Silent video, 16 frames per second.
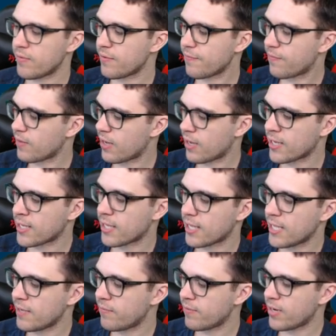e- e-
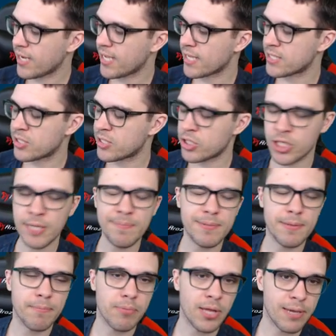even uh,
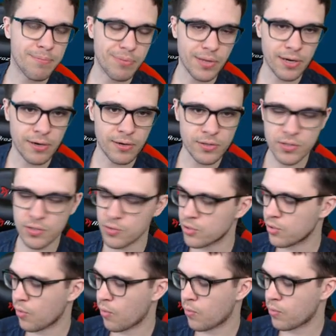even against cheap to
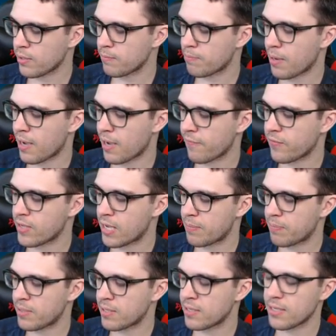play players who
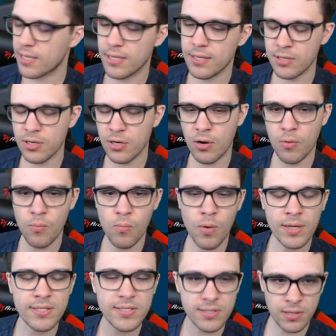only buy VIP,
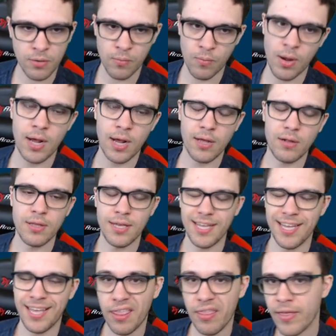you know,
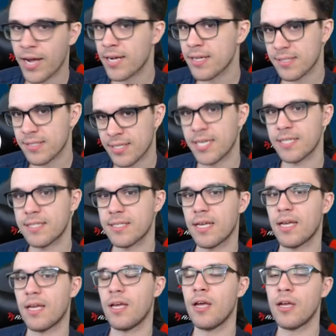once in a while
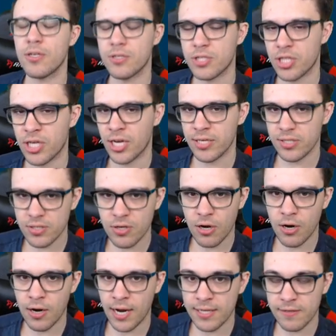and that's it.
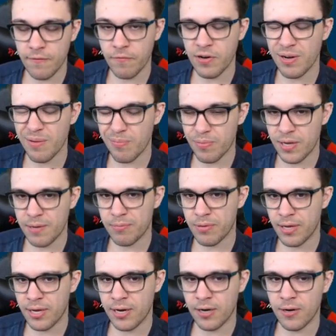Chances are
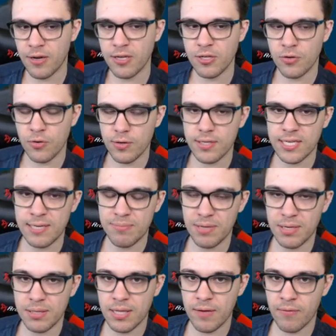as a free to play
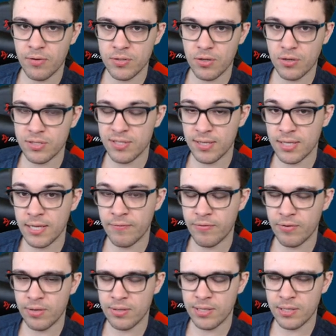player, your Keyblade
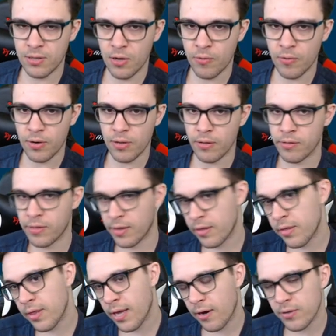levels are
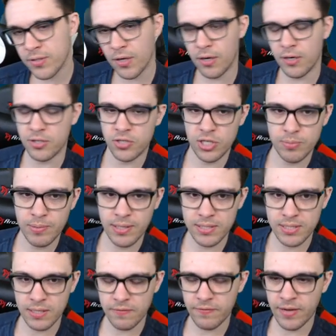significantly lower than
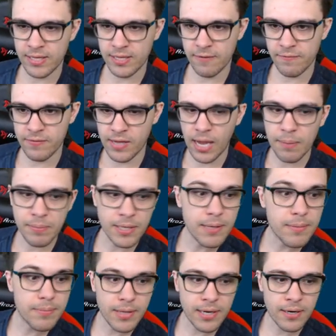theirs are just because of
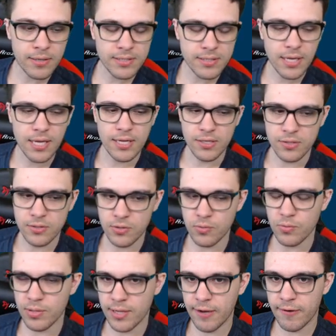the fact that VIP
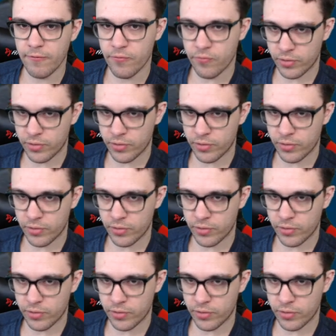players